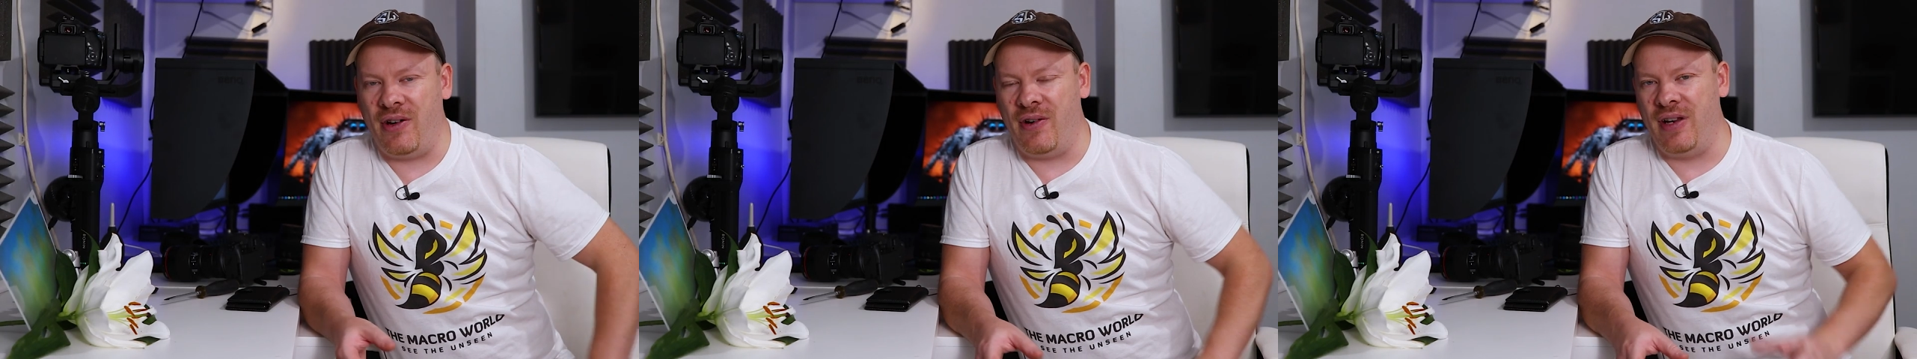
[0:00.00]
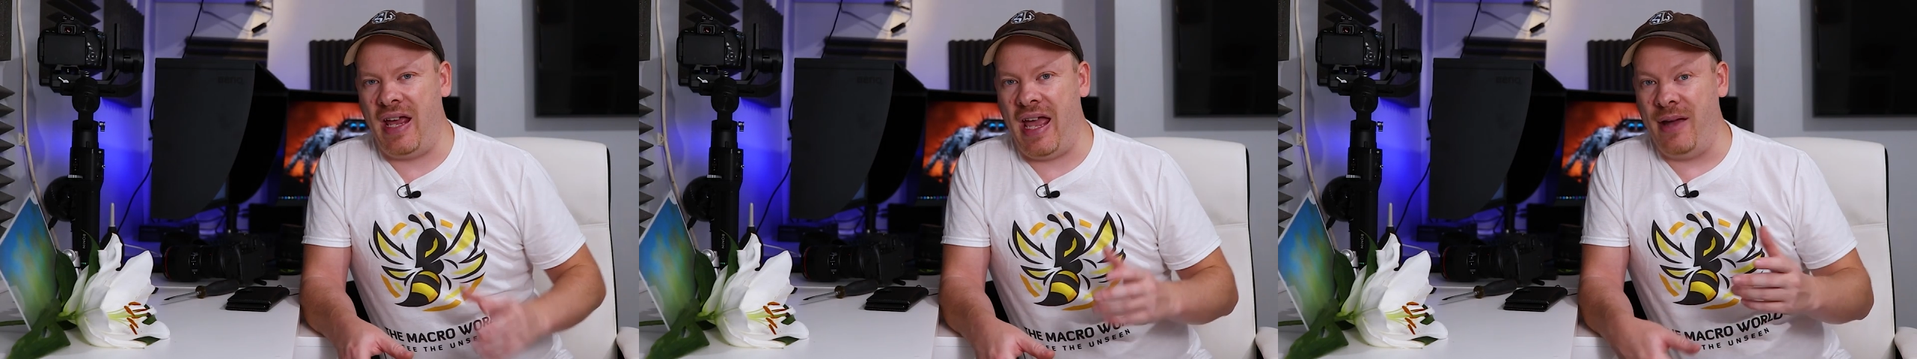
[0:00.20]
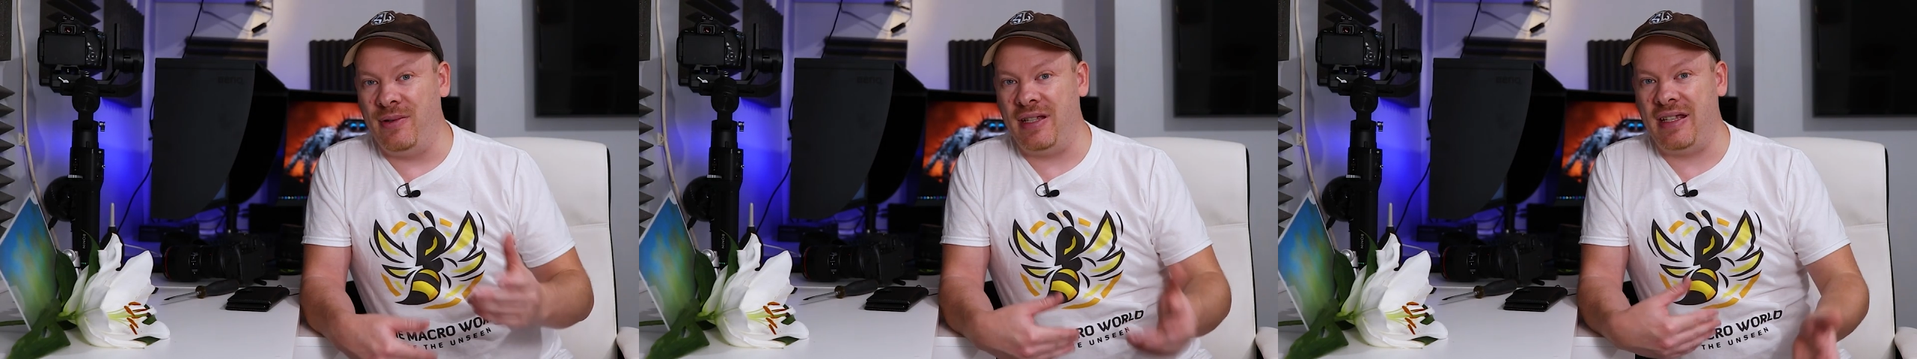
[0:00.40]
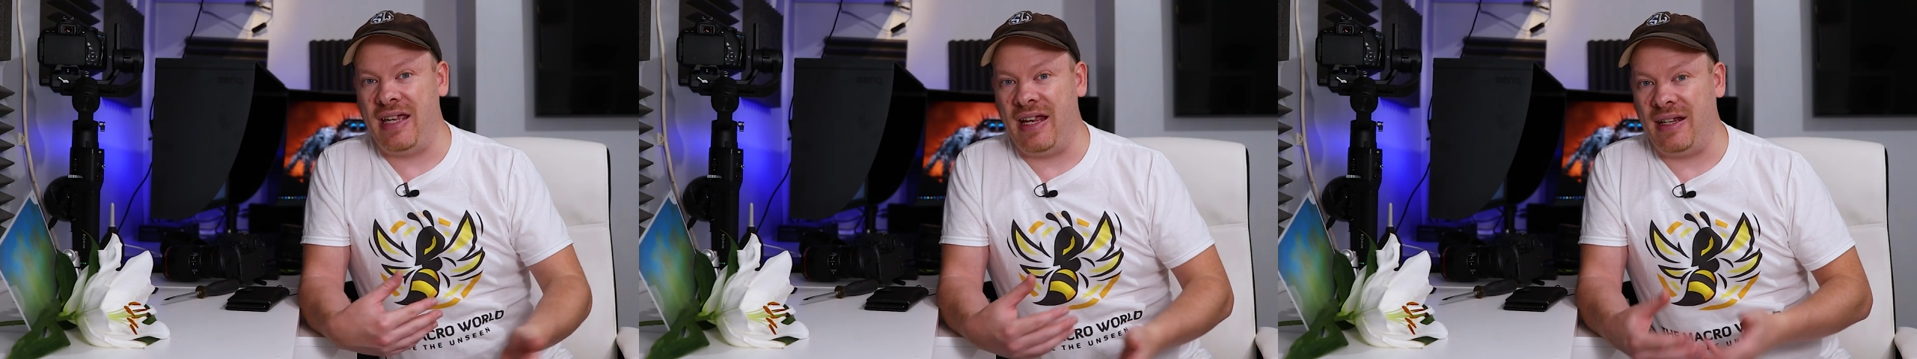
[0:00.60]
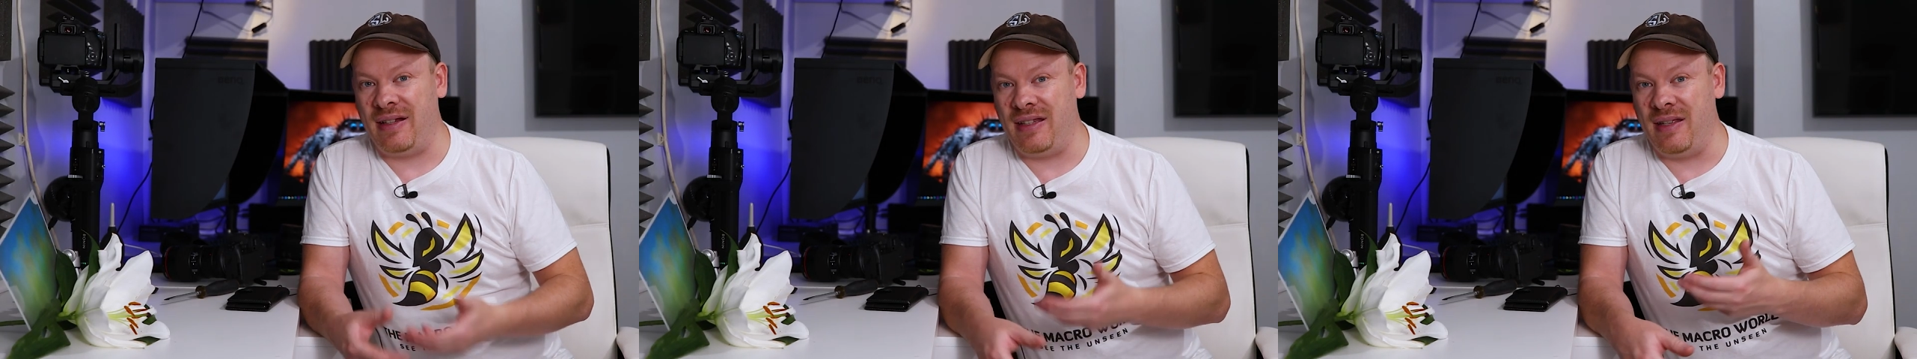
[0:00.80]
on how to
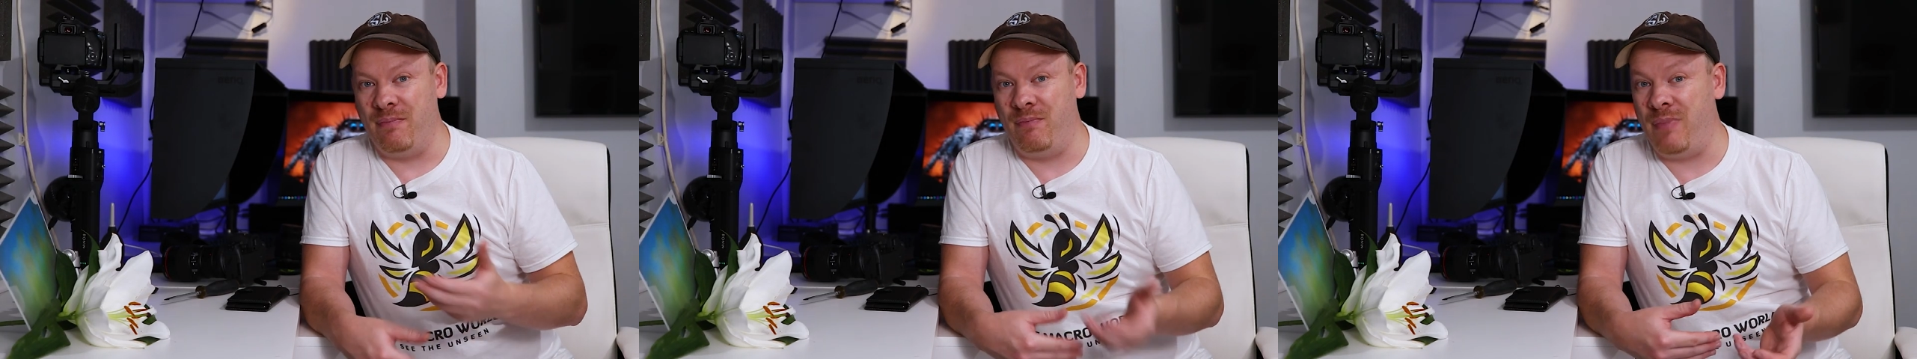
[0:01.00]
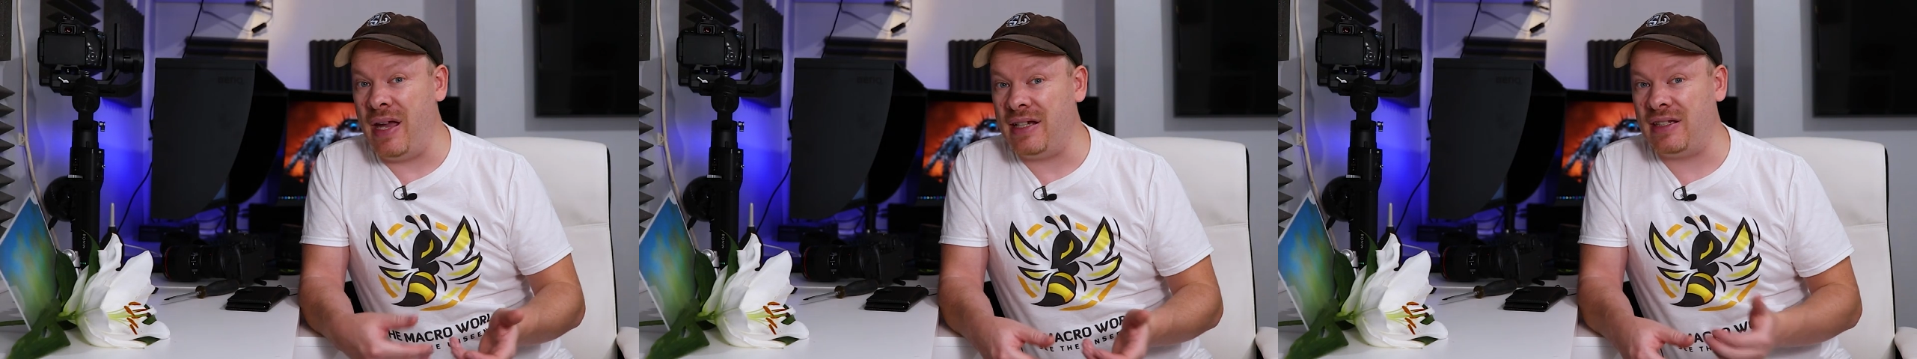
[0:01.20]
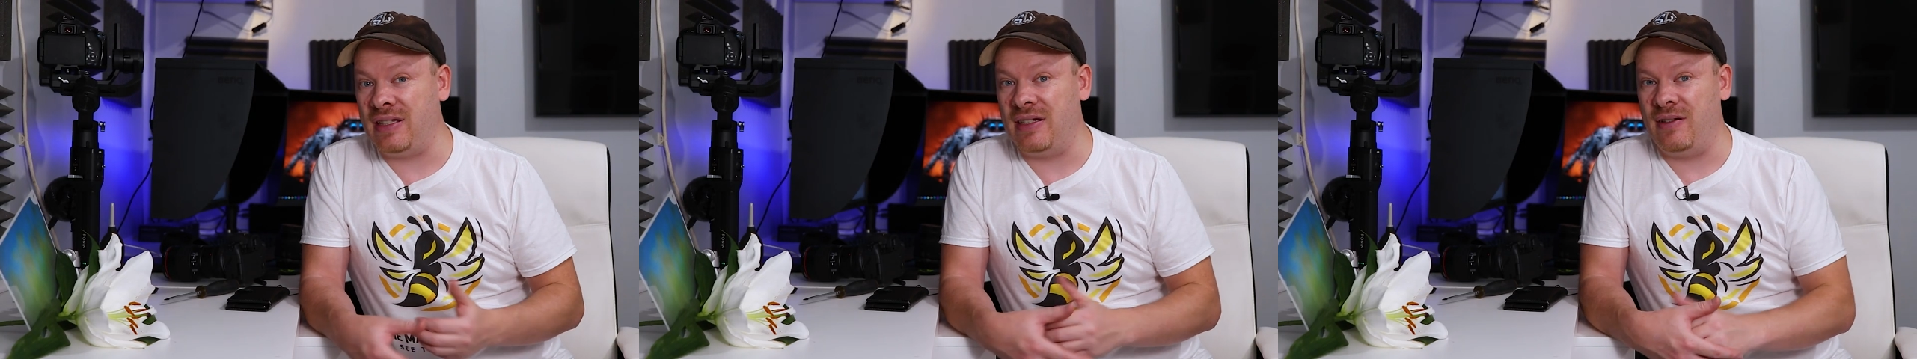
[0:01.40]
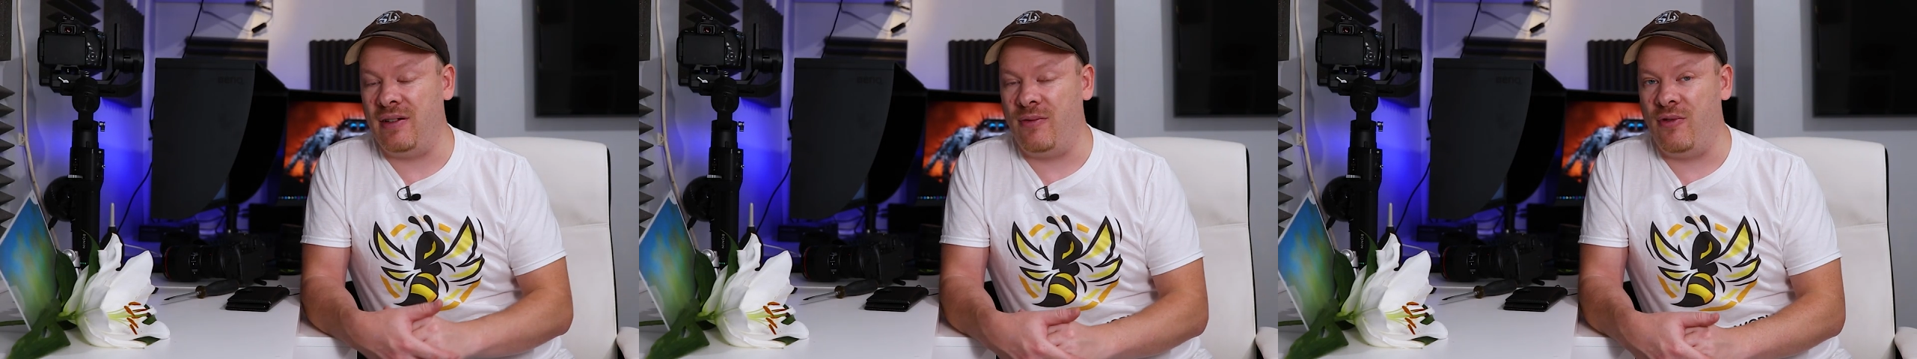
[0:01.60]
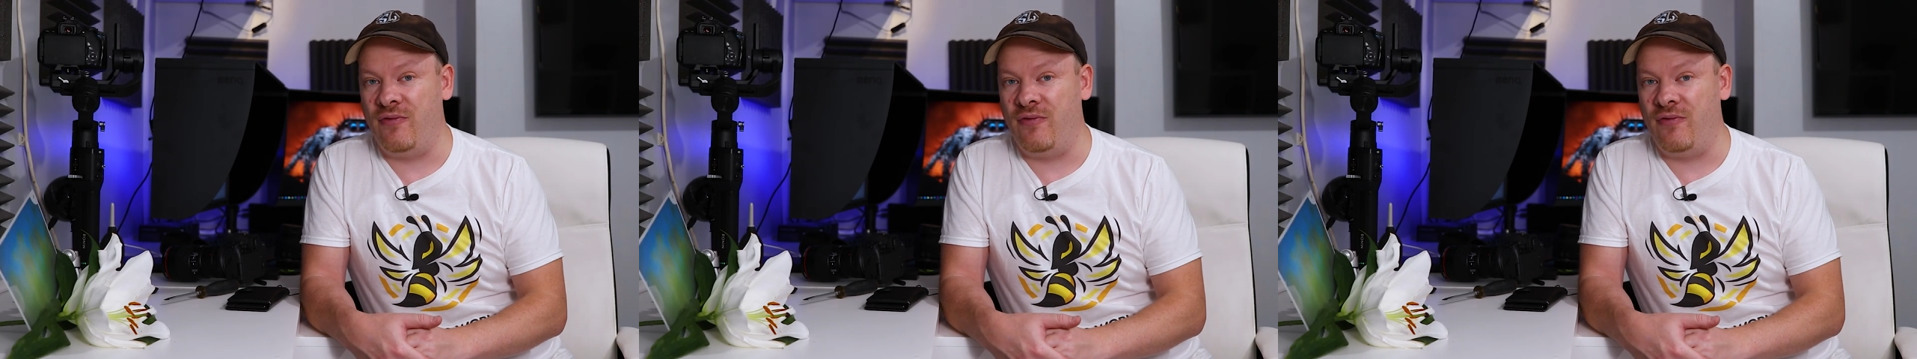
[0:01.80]
get the best